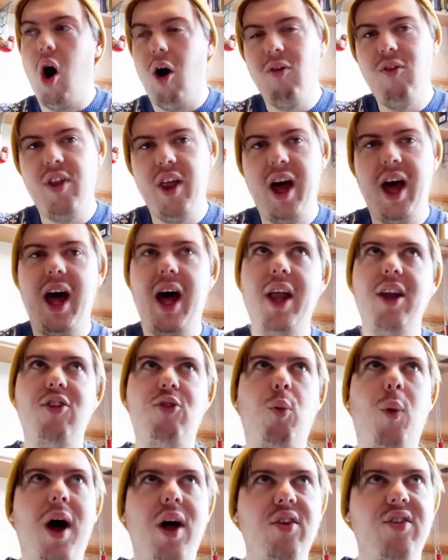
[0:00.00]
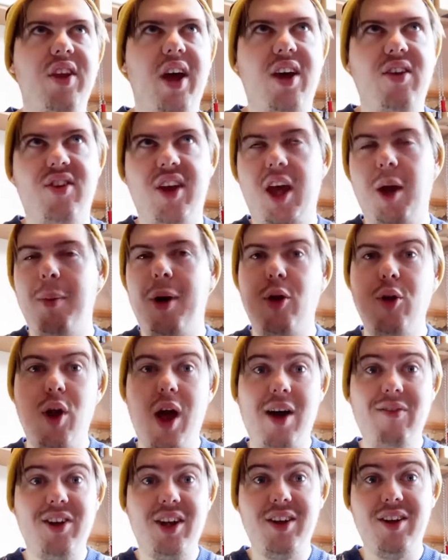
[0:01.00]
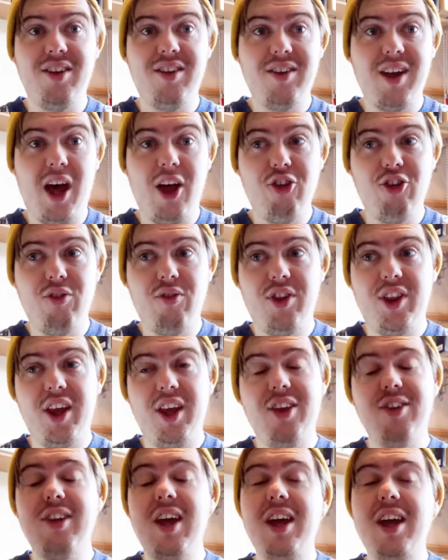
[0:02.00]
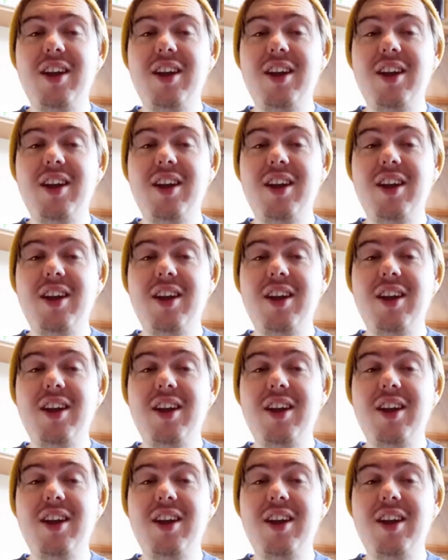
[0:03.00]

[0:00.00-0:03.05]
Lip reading: of that, and whilst I say about not having nostalgia for things,